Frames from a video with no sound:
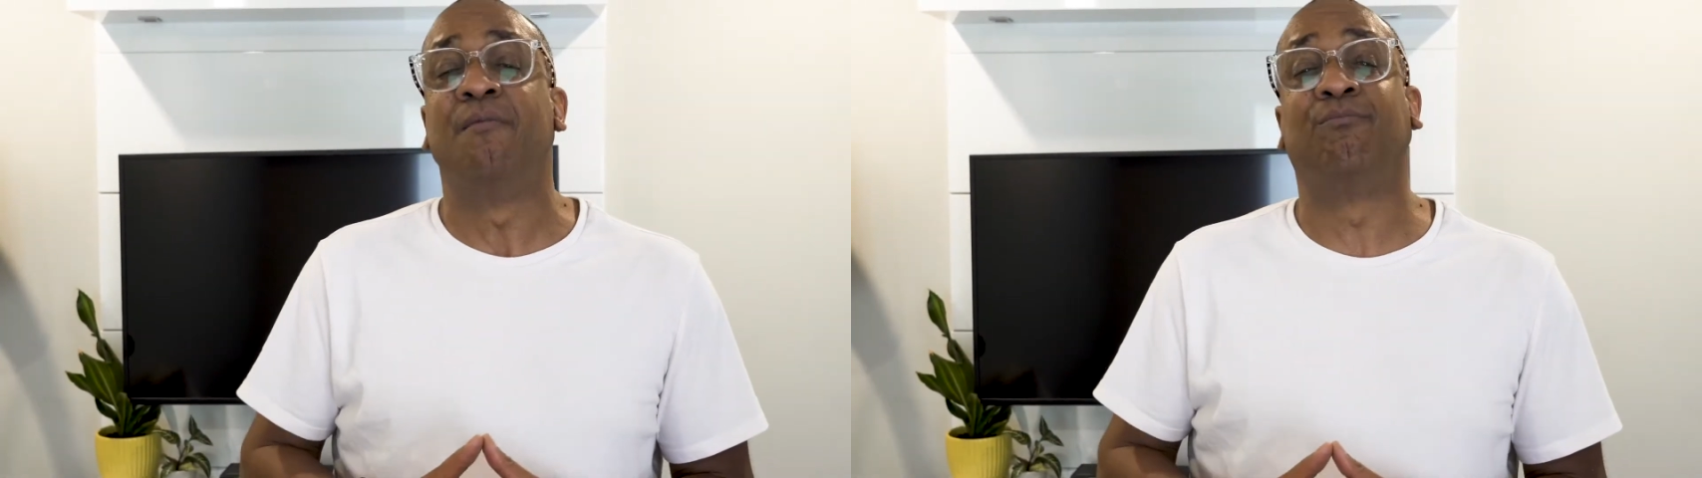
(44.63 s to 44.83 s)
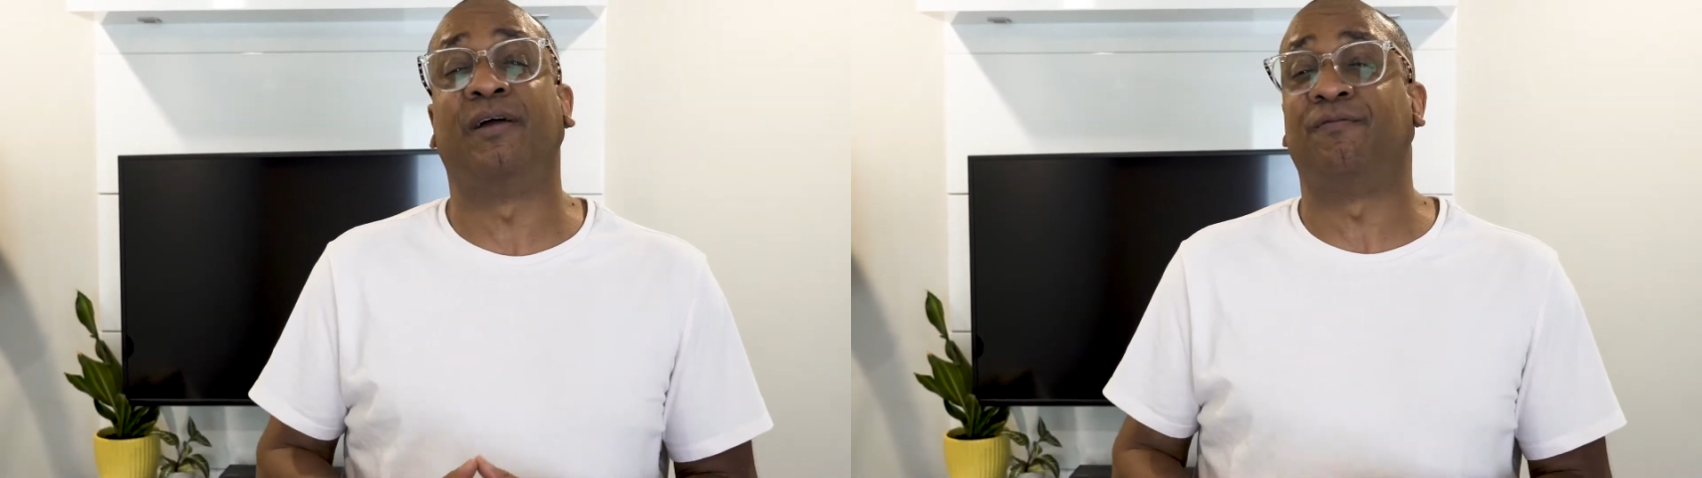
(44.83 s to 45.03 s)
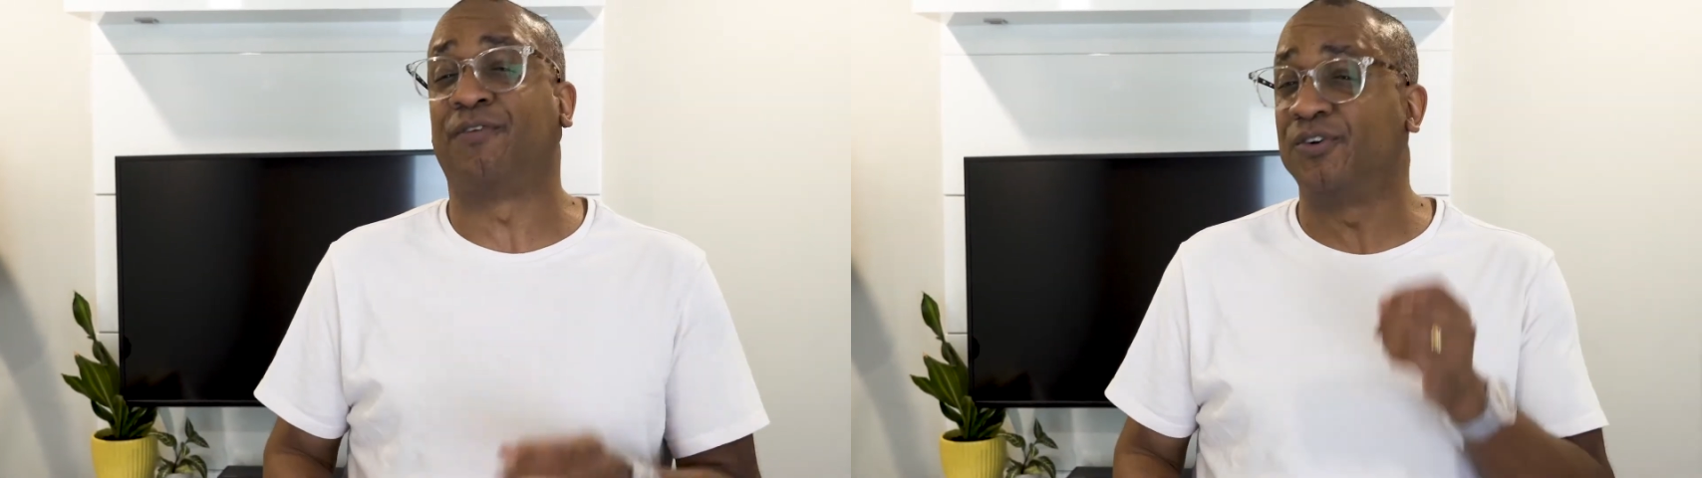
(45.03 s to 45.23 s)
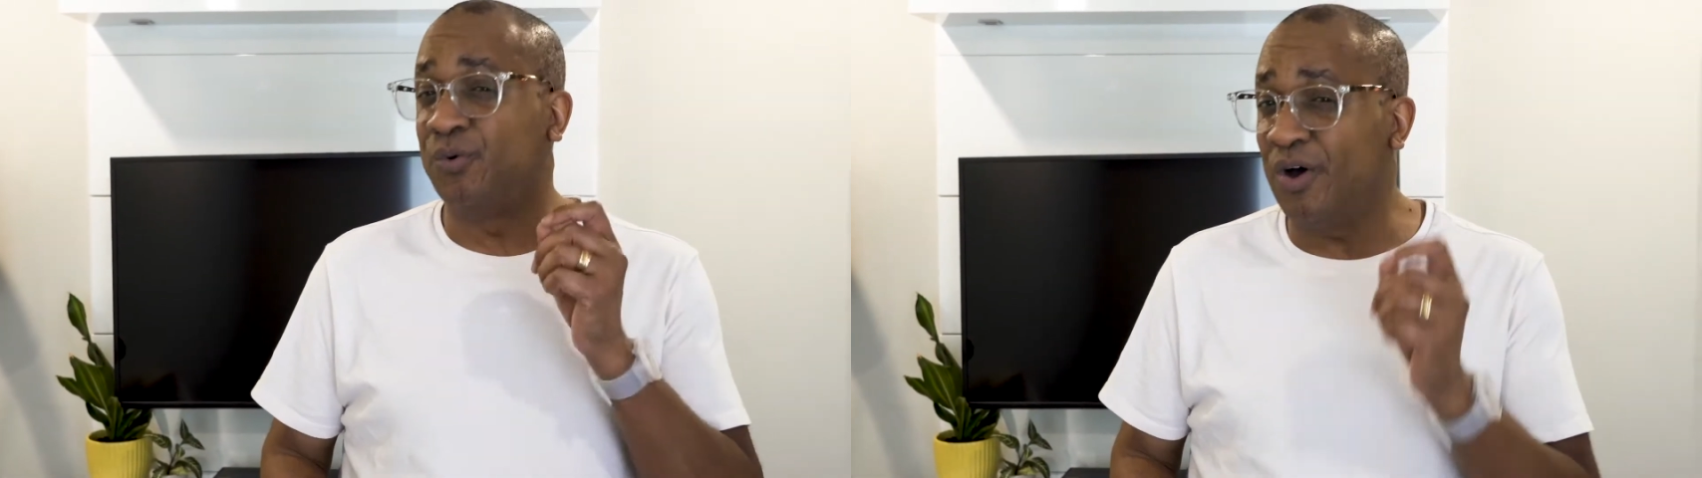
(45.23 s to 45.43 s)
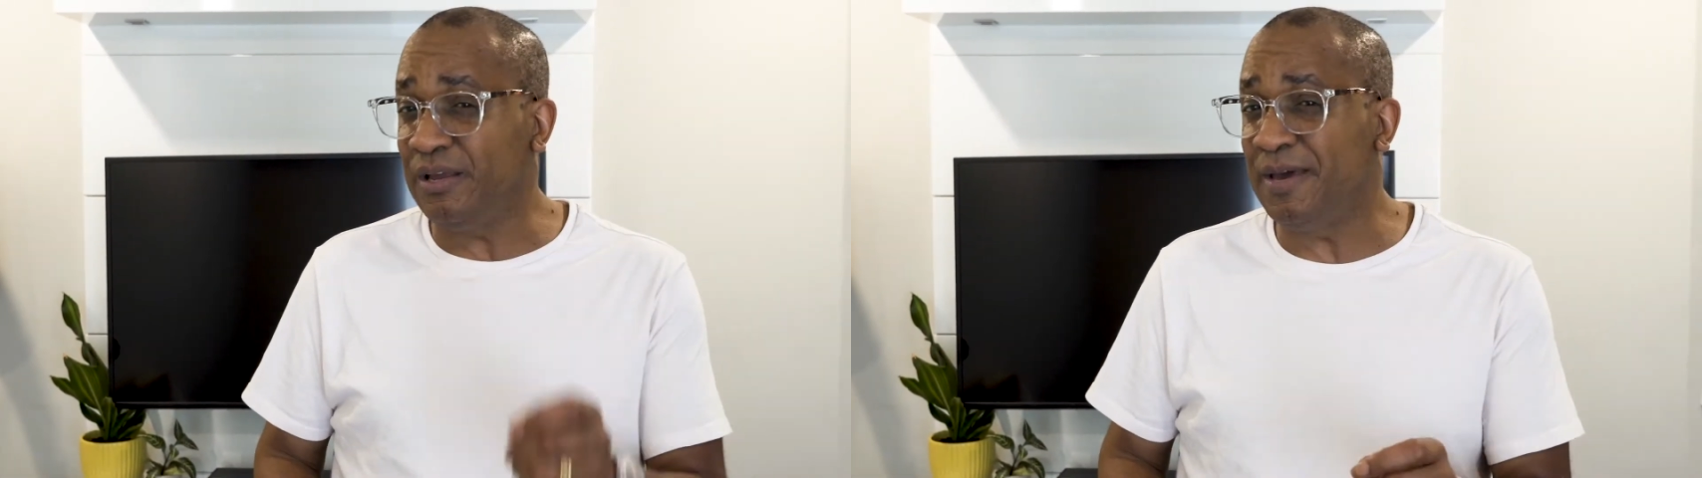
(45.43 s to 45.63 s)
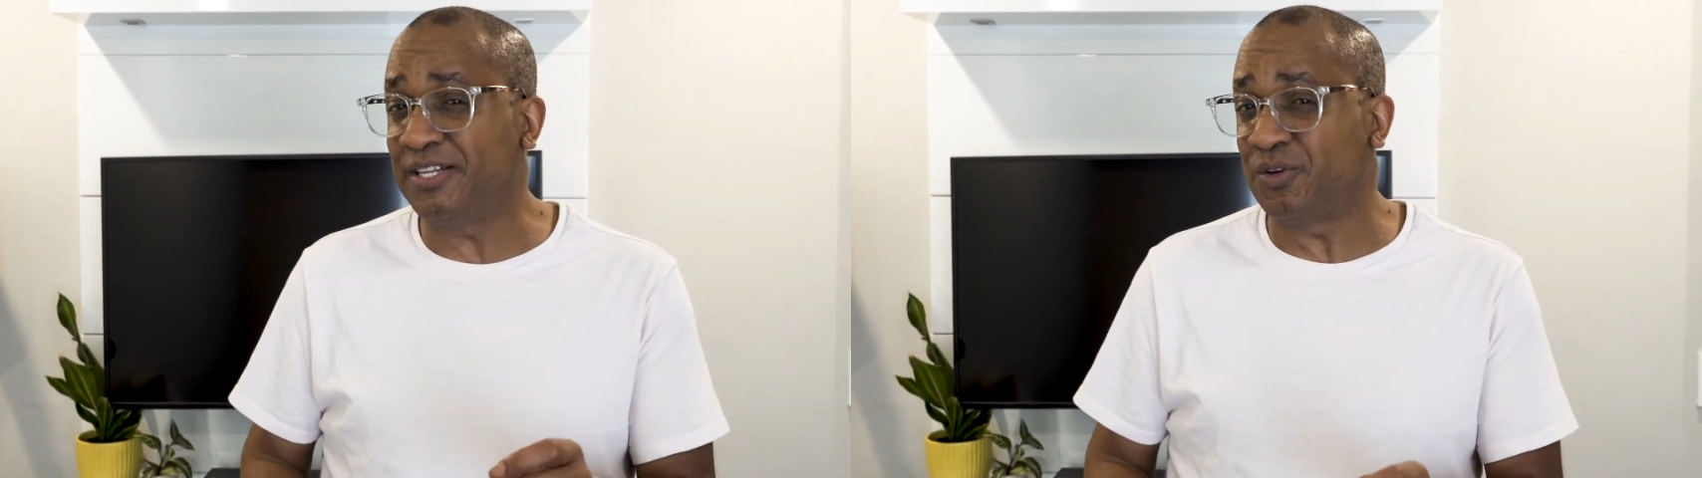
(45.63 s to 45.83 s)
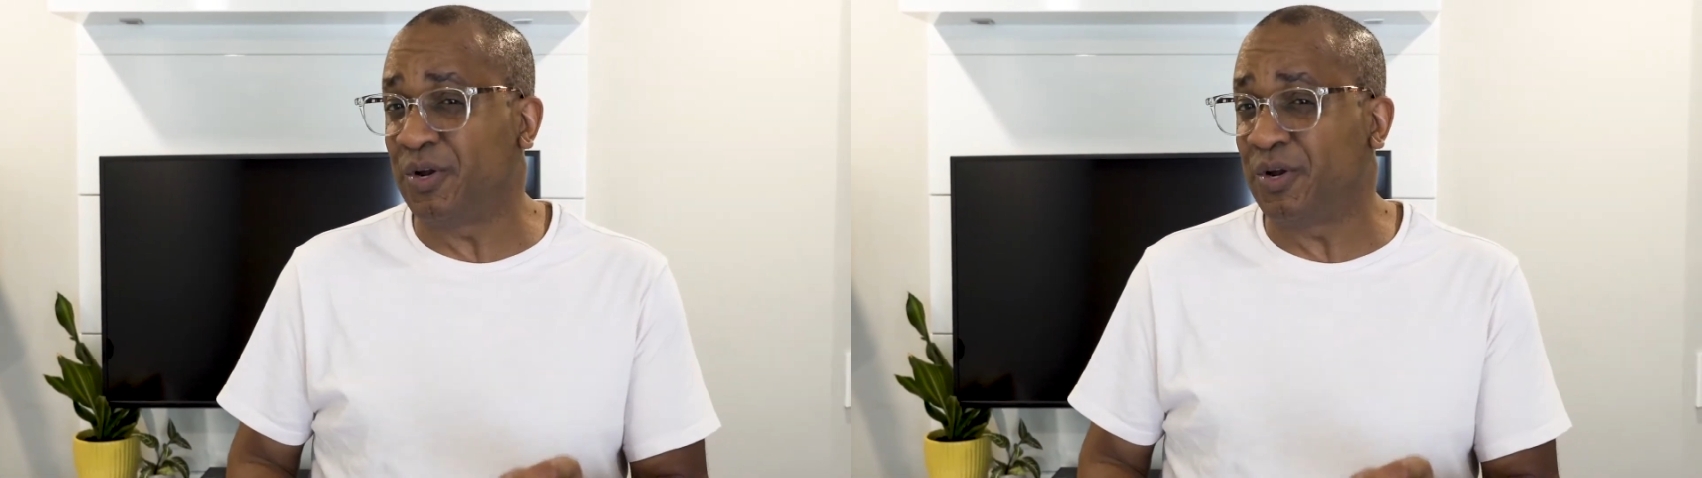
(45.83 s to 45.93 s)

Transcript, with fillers: But for 20 minutes,